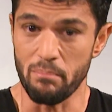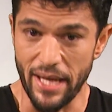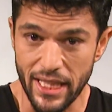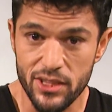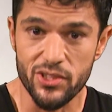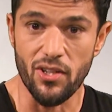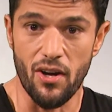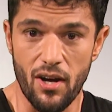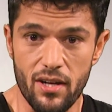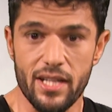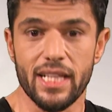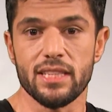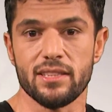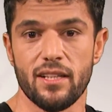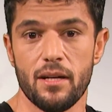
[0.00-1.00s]
based on
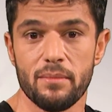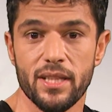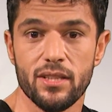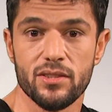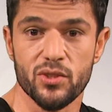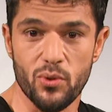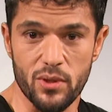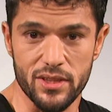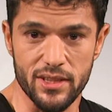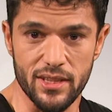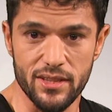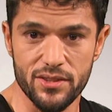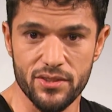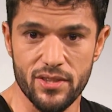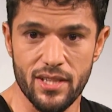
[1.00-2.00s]
Islamic
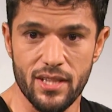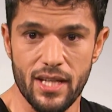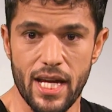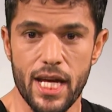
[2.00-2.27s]
sources,